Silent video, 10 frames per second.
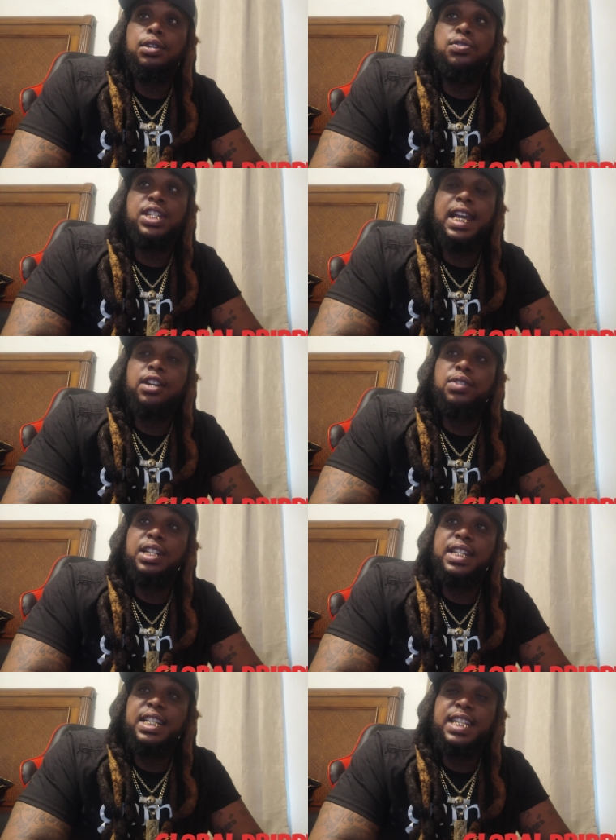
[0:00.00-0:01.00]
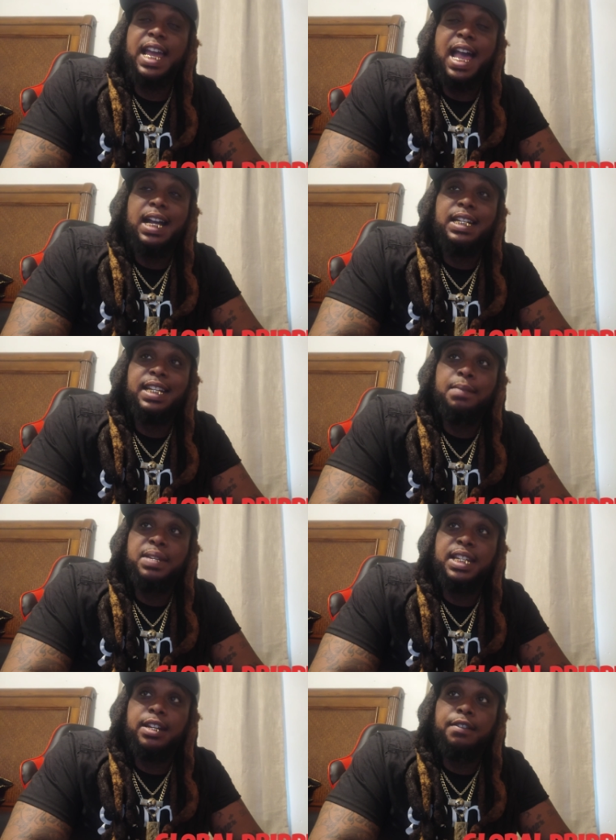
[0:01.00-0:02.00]
You said on a DJ
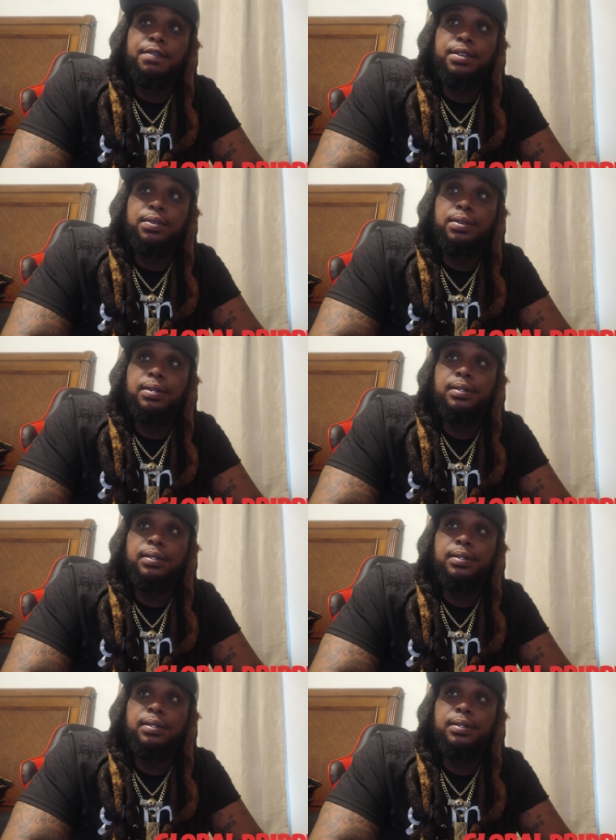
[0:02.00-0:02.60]
Akademiks interview